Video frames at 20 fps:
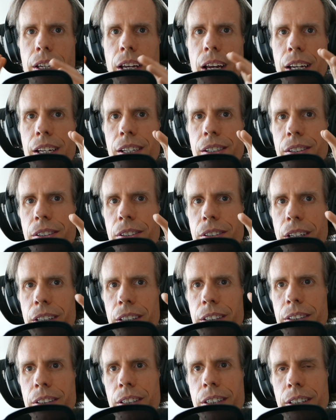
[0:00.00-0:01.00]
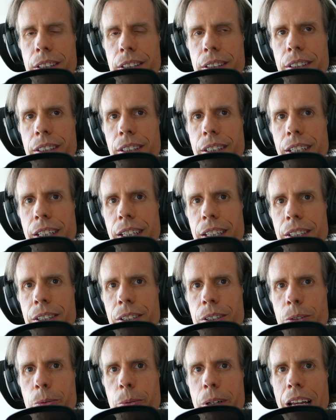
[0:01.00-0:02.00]
A soliton
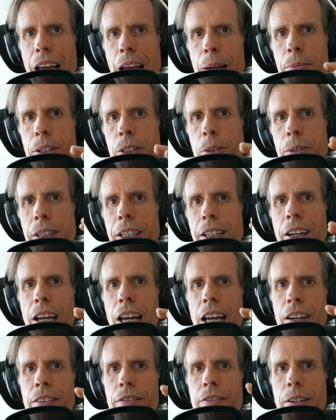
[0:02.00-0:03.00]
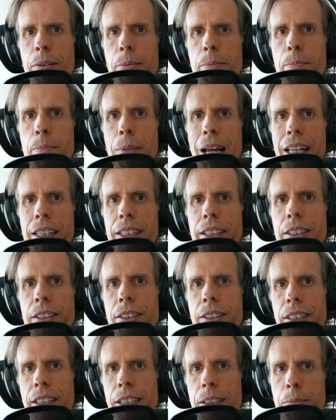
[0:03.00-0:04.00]
is what happens when you have a
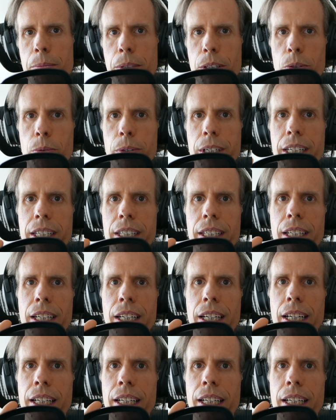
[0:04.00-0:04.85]
balancing between